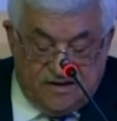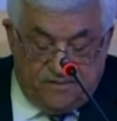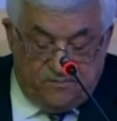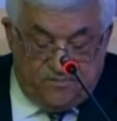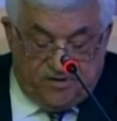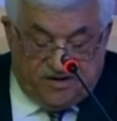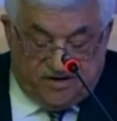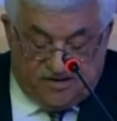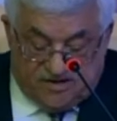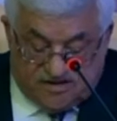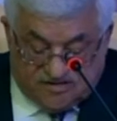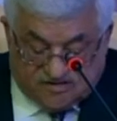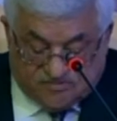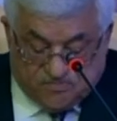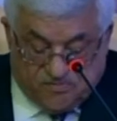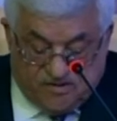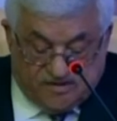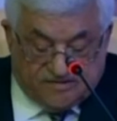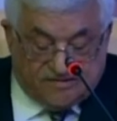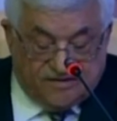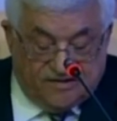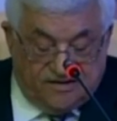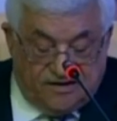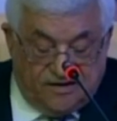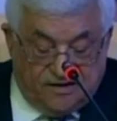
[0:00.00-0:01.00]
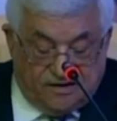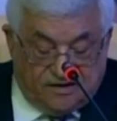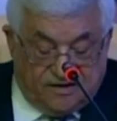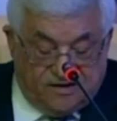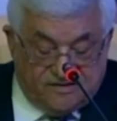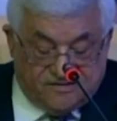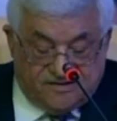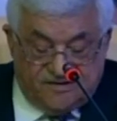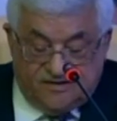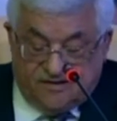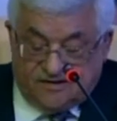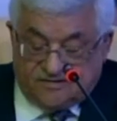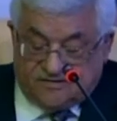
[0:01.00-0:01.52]
establishment of
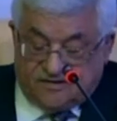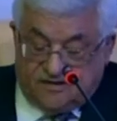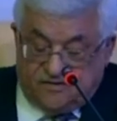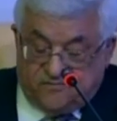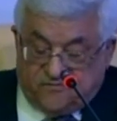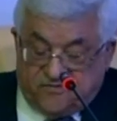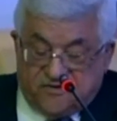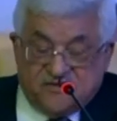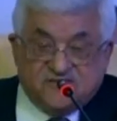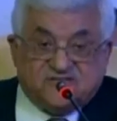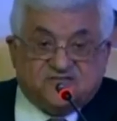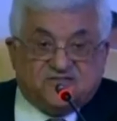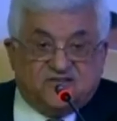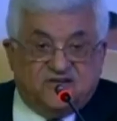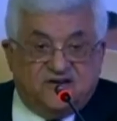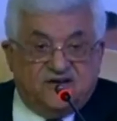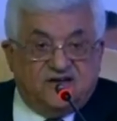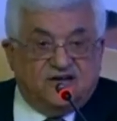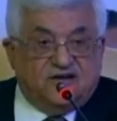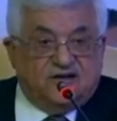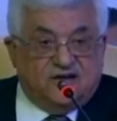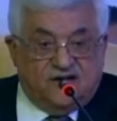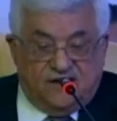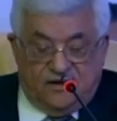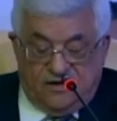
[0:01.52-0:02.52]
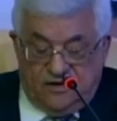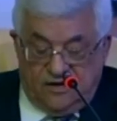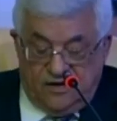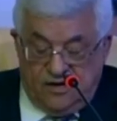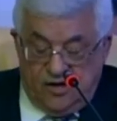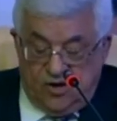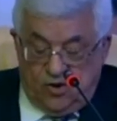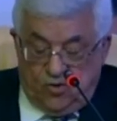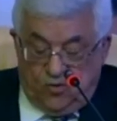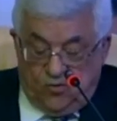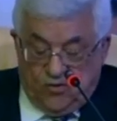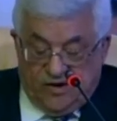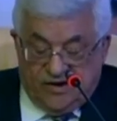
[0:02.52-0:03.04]
Jerusalem as a
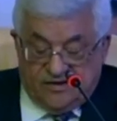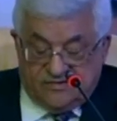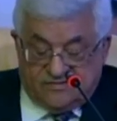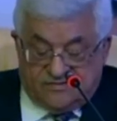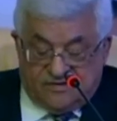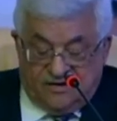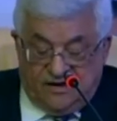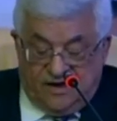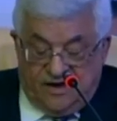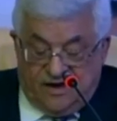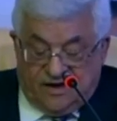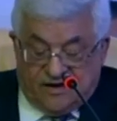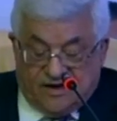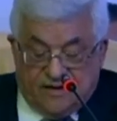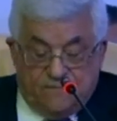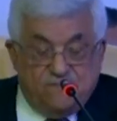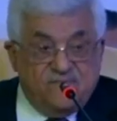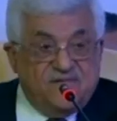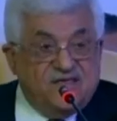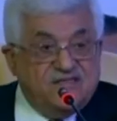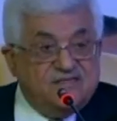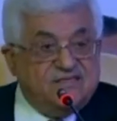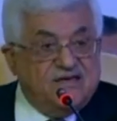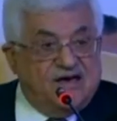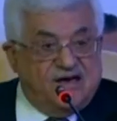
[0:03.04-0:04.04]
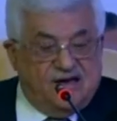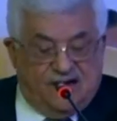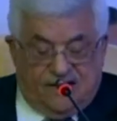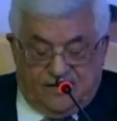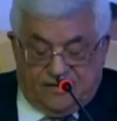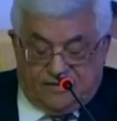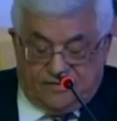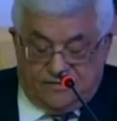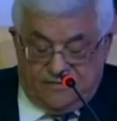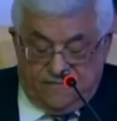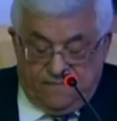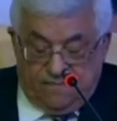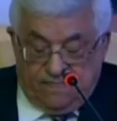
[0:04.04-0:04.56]
central element to the
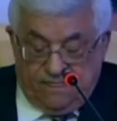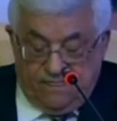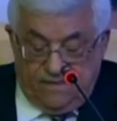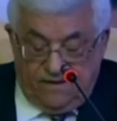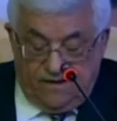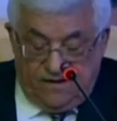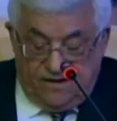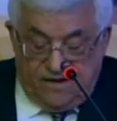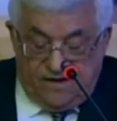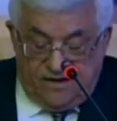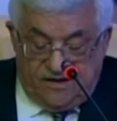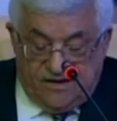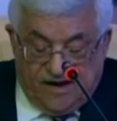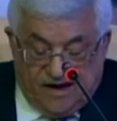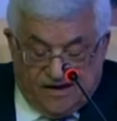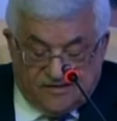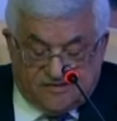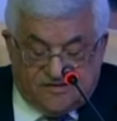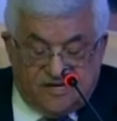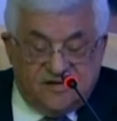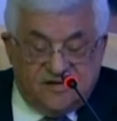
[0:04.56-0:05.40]
Palestinian cause.